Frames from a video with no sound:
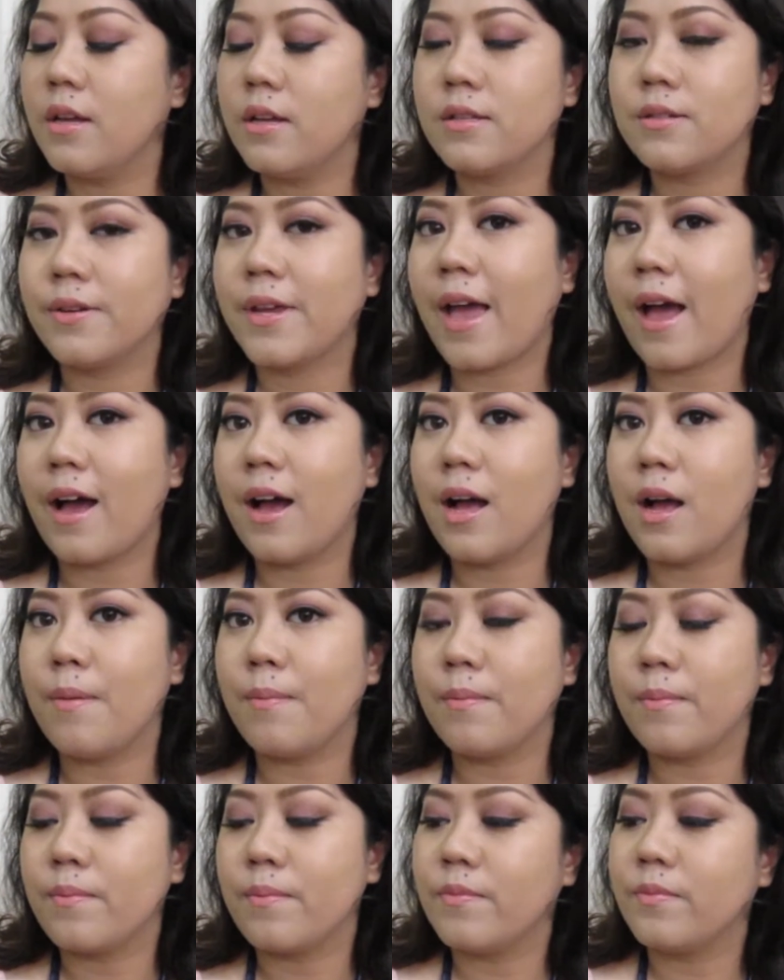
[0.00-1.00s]
So yeah,
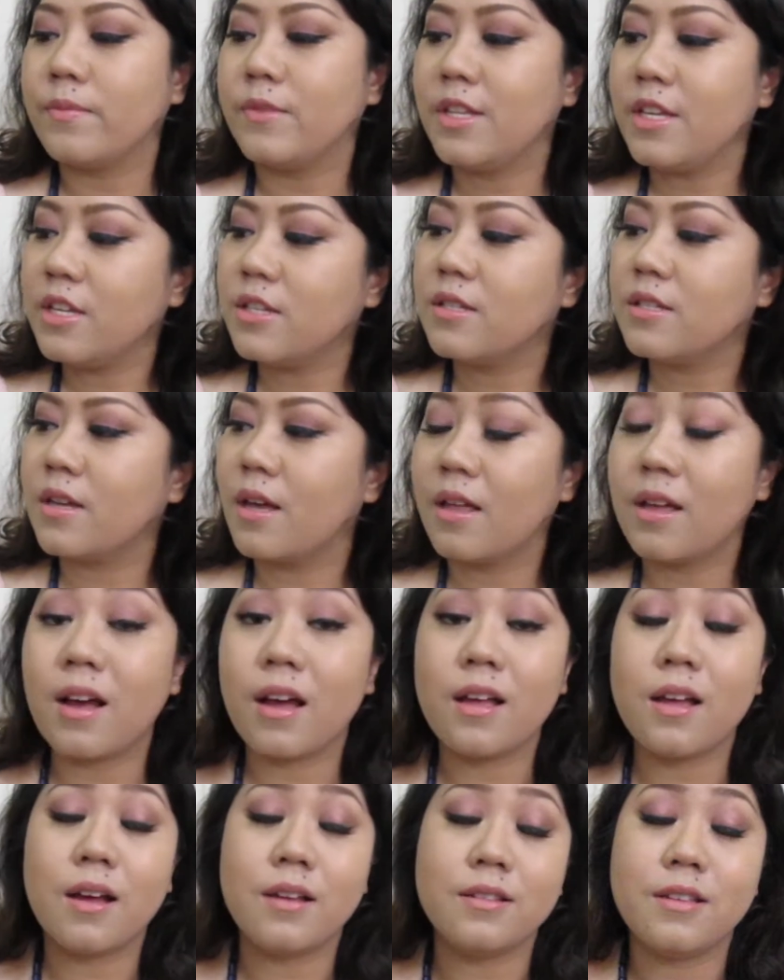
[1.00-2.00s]
these
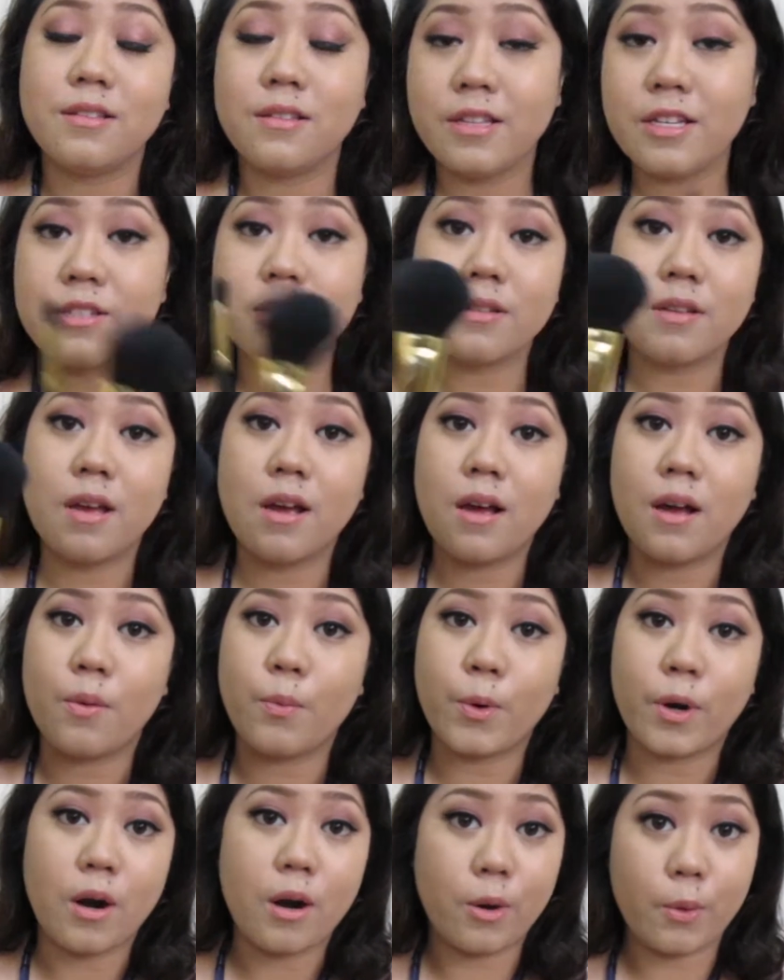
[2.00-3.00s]

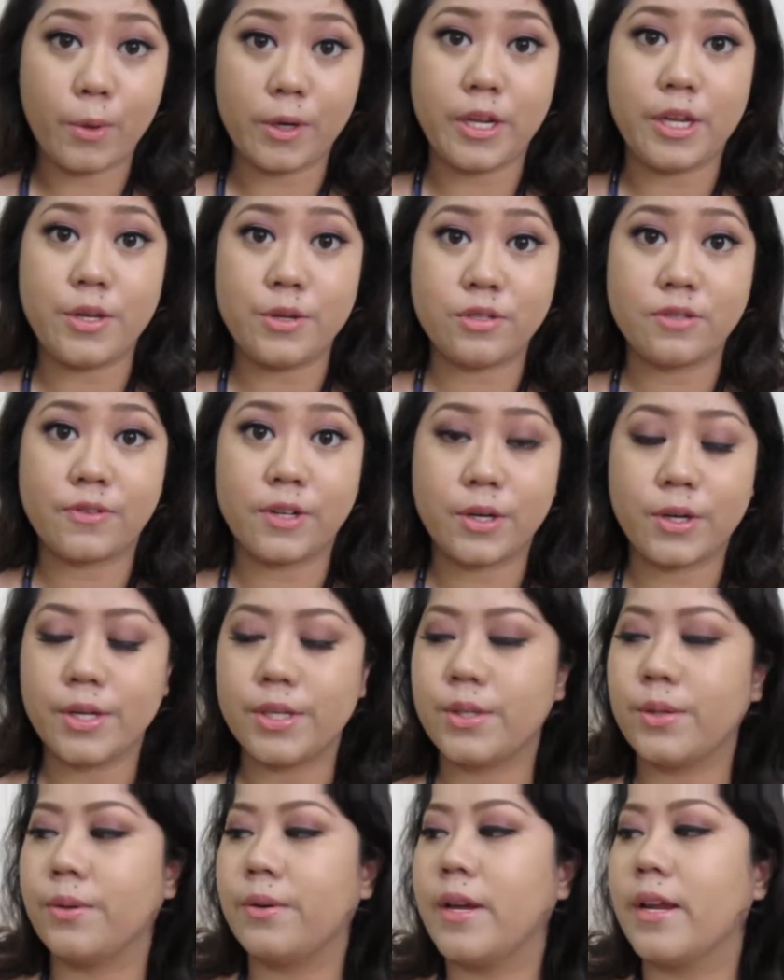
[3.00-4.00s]
are what I use for
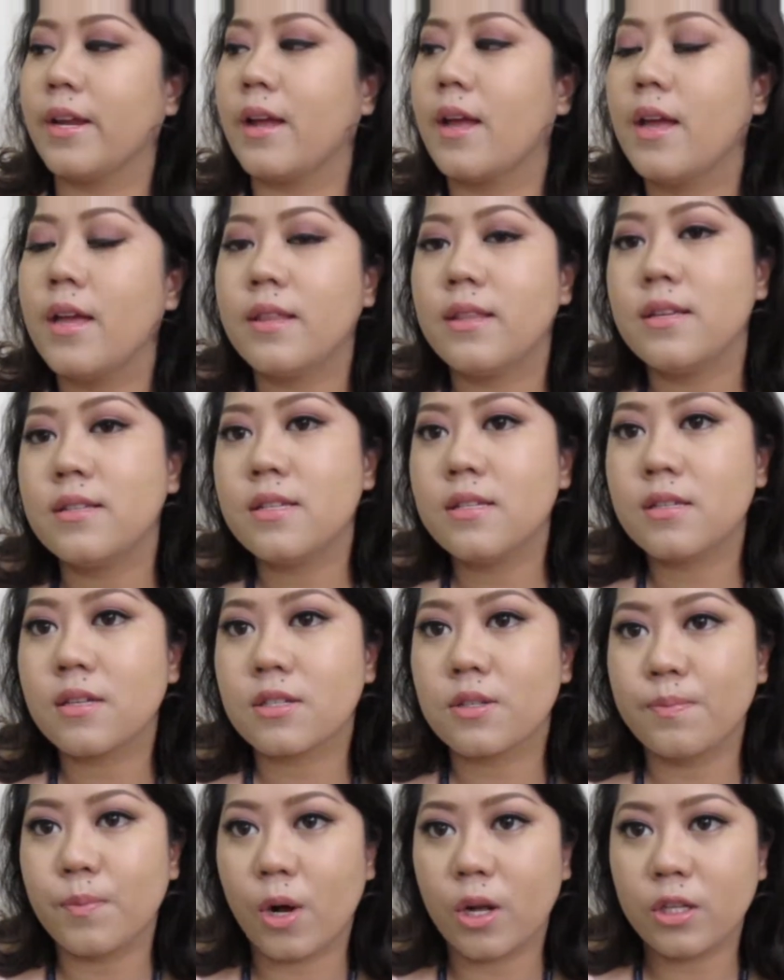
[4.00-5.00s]
contouring. This is a
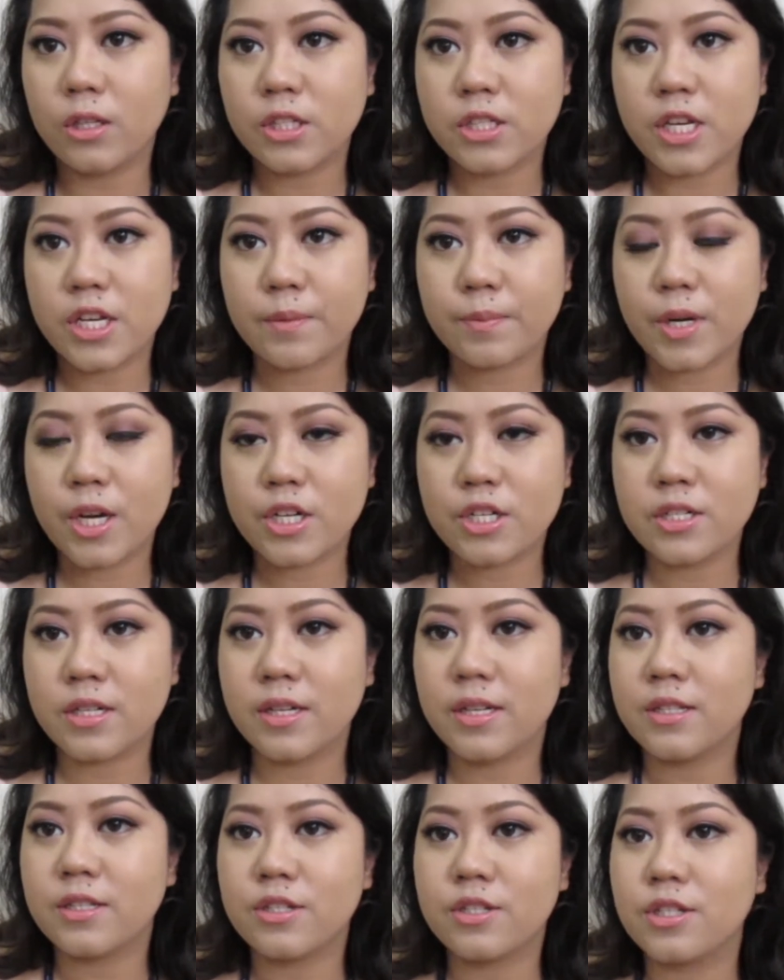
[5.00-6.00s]
small cheek brush.
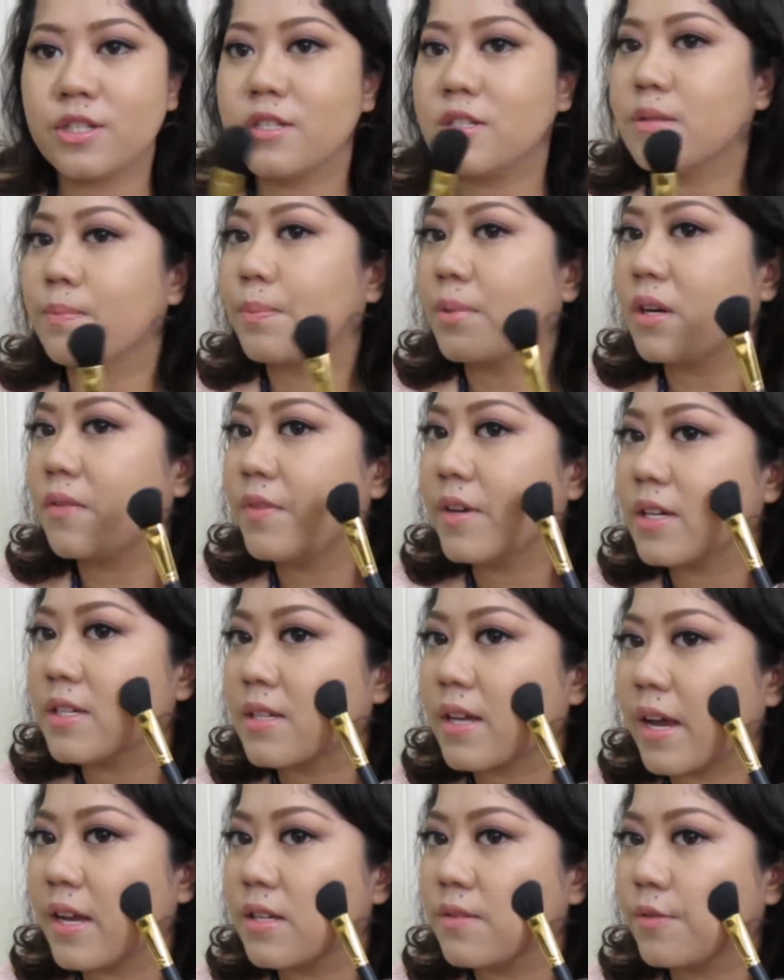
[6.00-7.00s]
It's just perfect
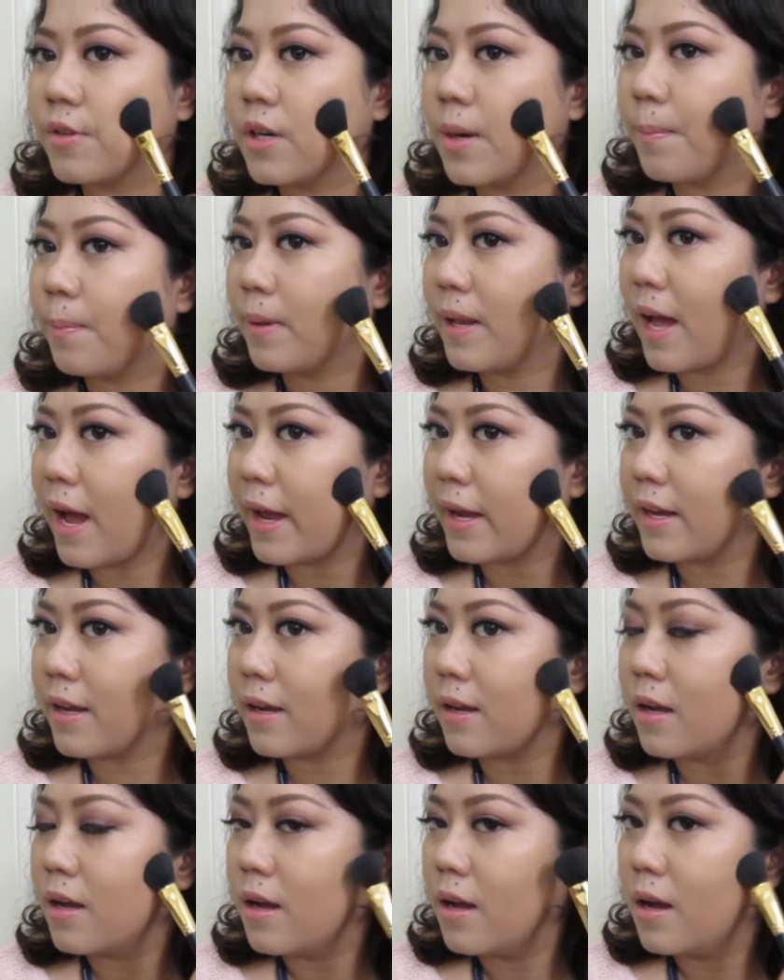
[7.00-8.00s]
size for
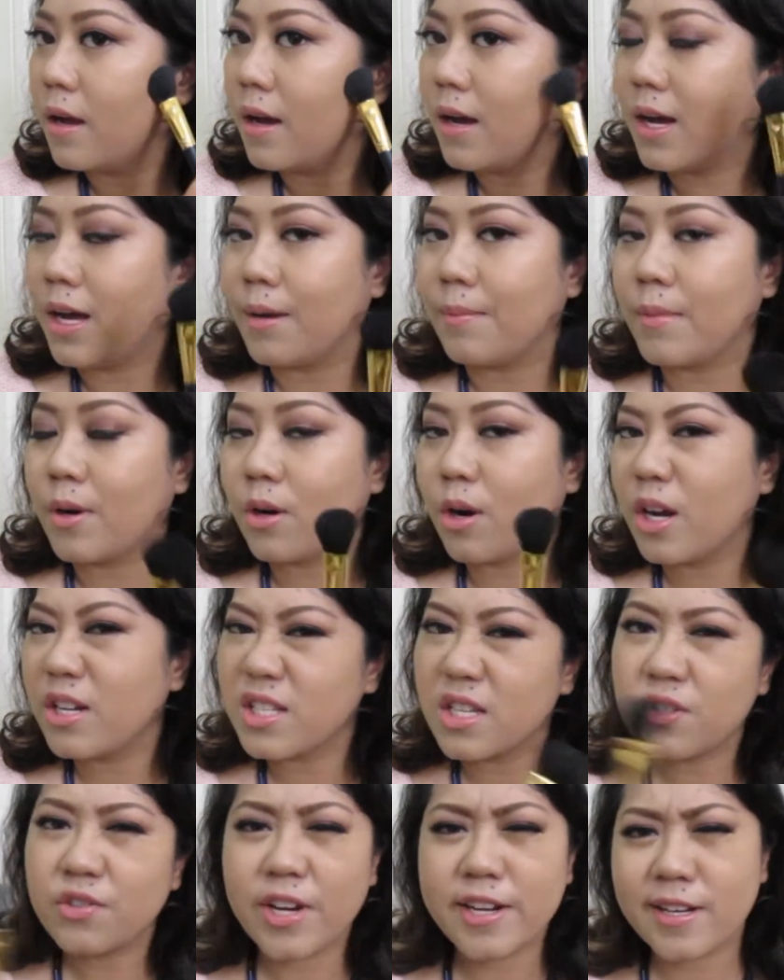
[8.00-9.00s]
applying a
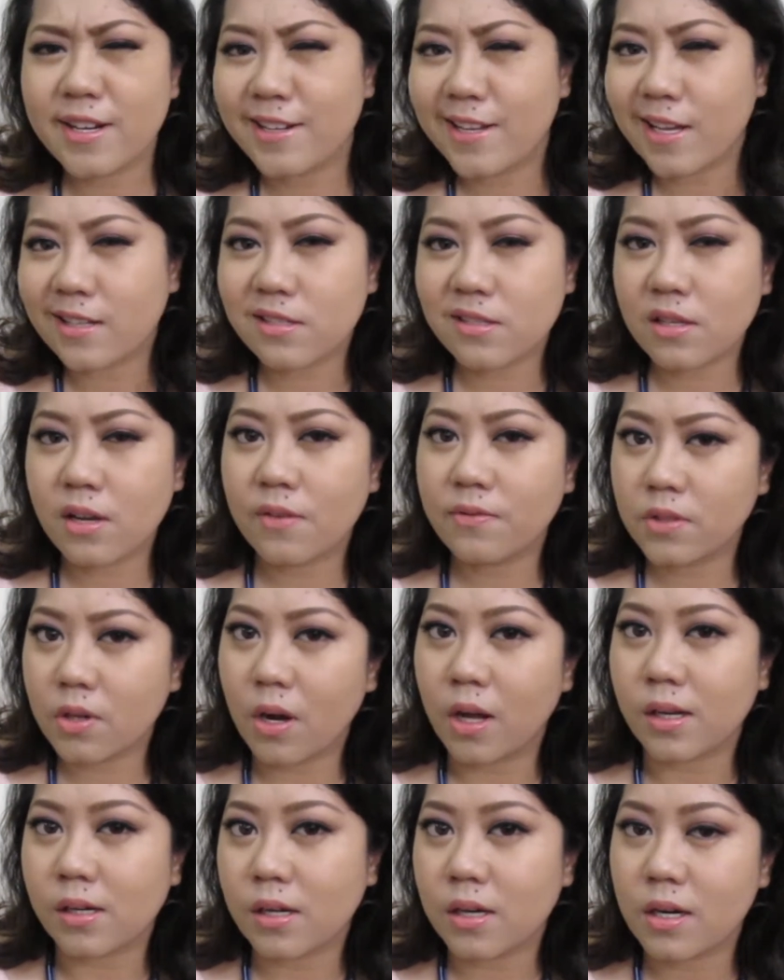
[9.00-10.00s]
concentrated yet soft
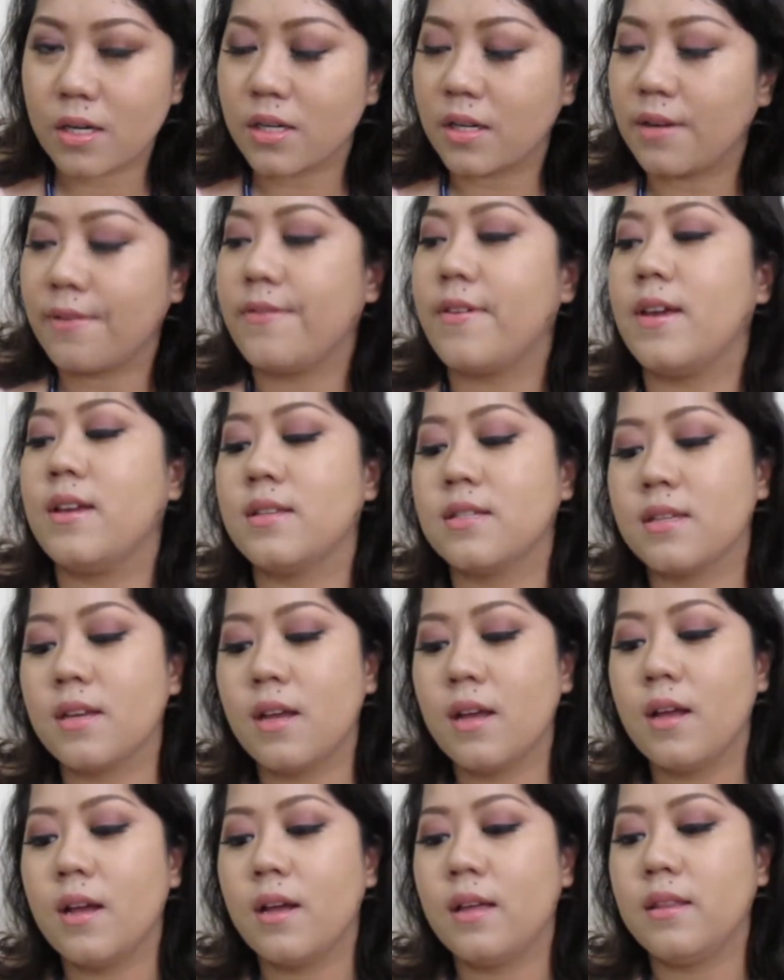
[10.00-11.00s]
color on your face.